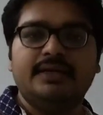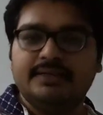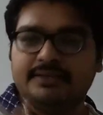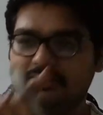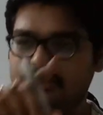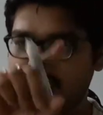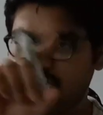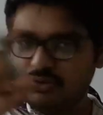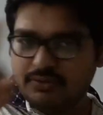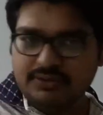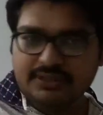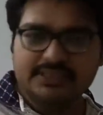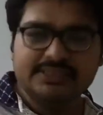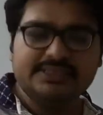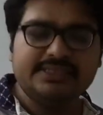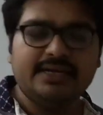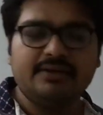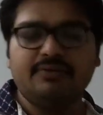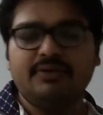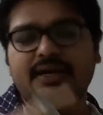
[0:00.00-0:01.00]
Total
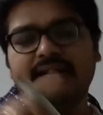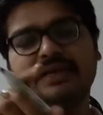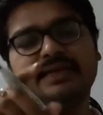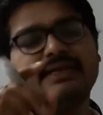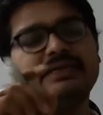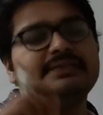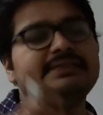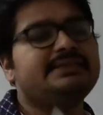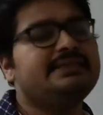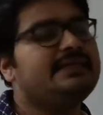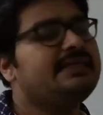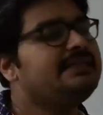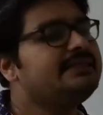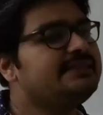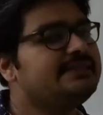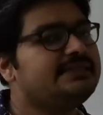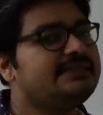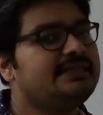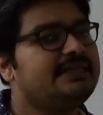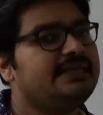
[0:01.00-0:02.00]
circular angle is
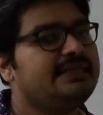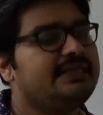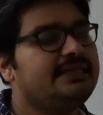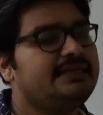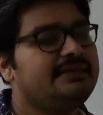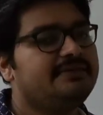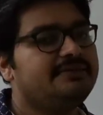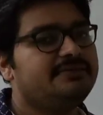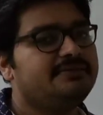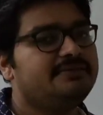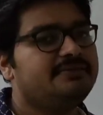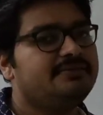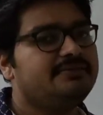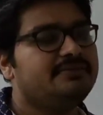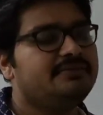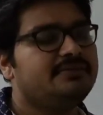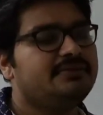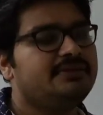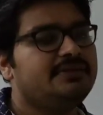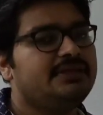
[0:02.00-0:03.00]
360 degree.
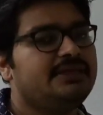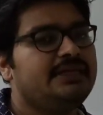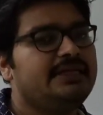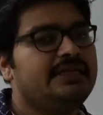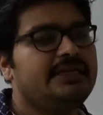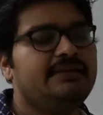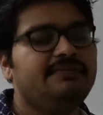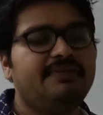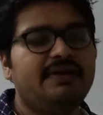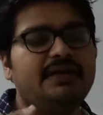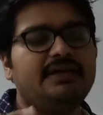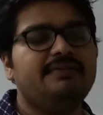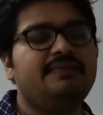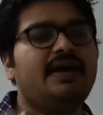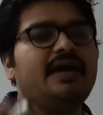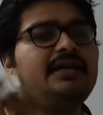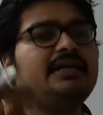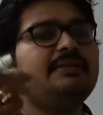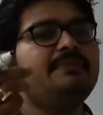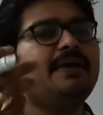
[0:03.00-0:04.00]
If I
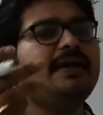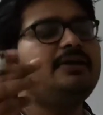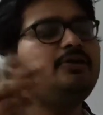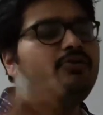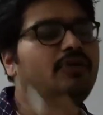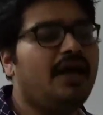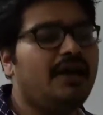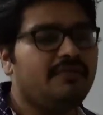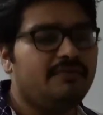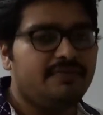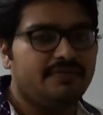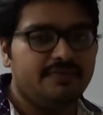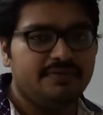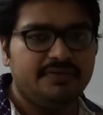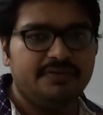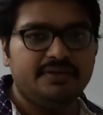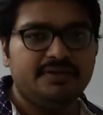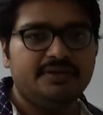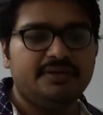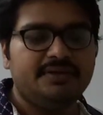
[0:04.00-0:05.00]
divide it by 12,
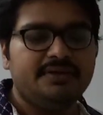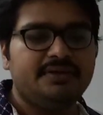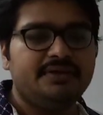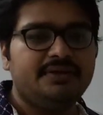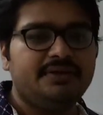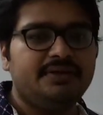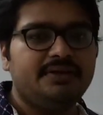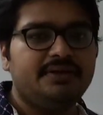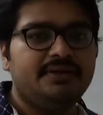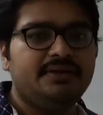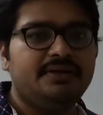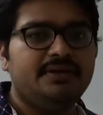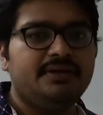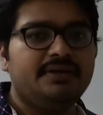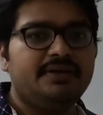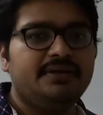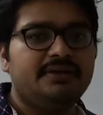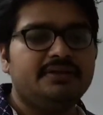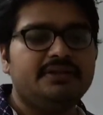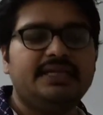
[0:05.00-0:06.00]

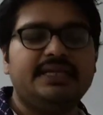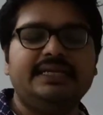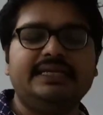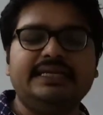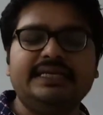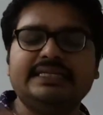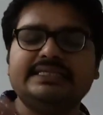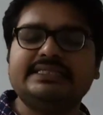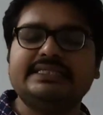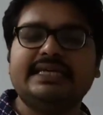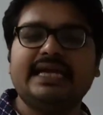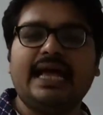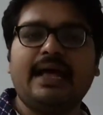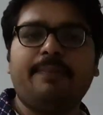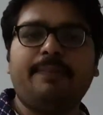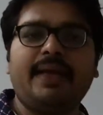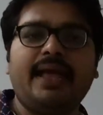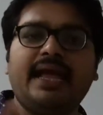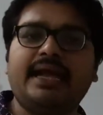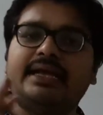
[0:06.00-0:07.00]
then each
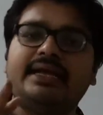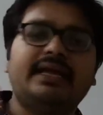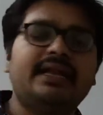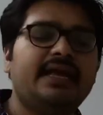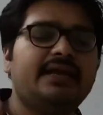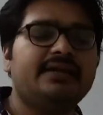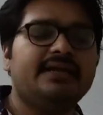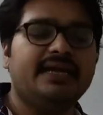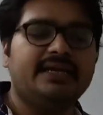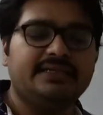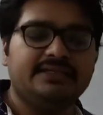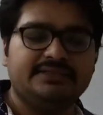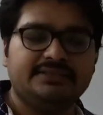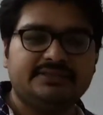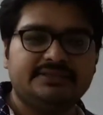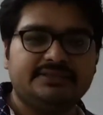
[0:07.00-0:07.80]
gap angle I get it,